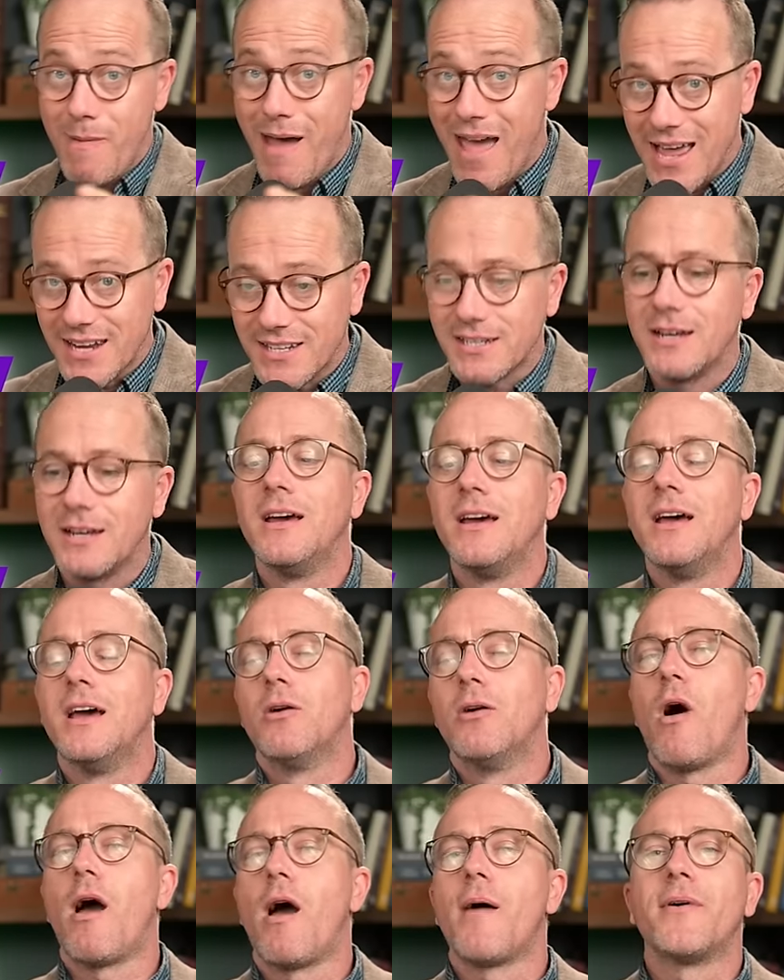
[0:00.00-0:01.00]
Matt.
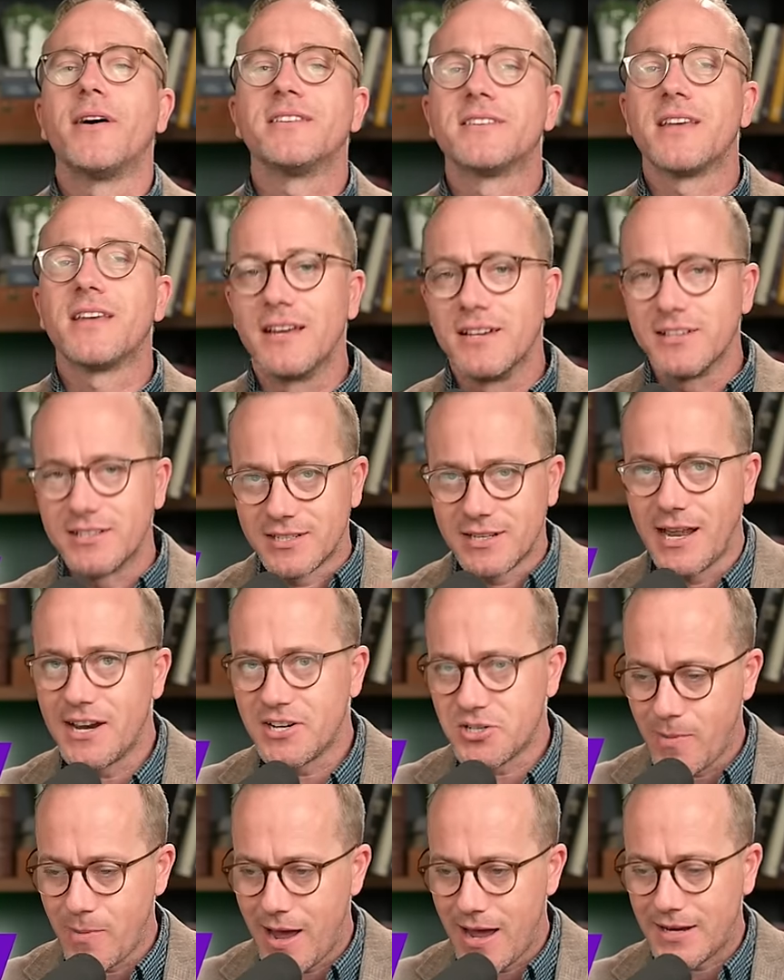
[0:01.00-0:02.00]
Why am I saying
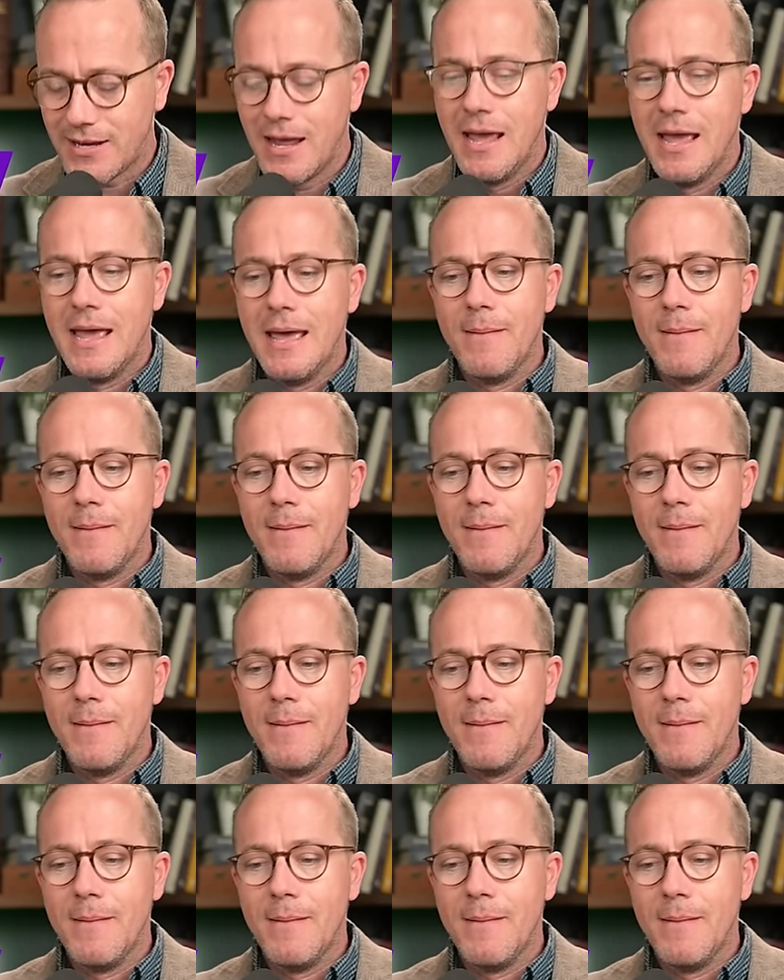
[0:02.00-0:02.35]
slash Matt?